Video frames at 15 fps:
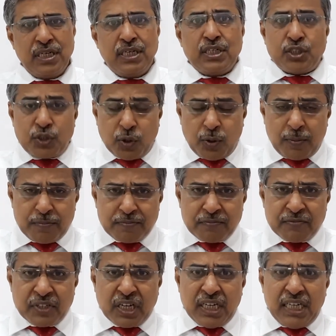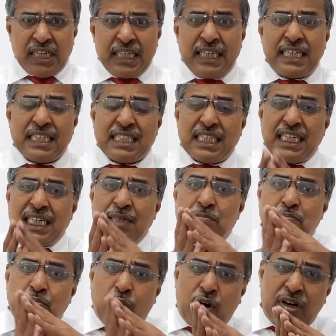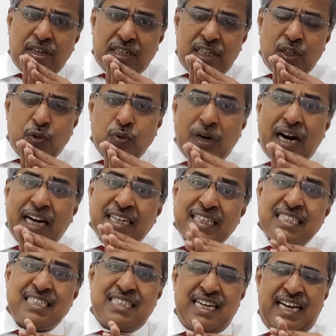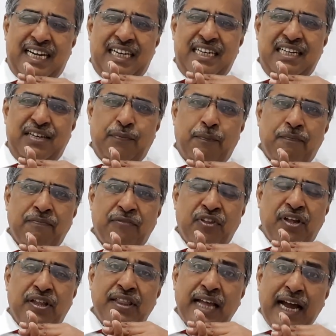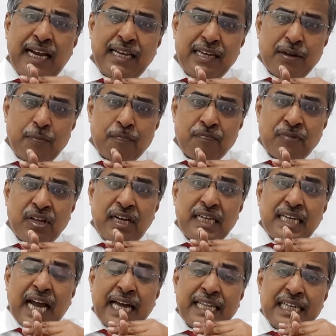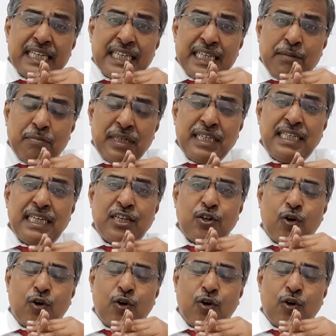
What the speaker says: So, it is important to understand that an immediate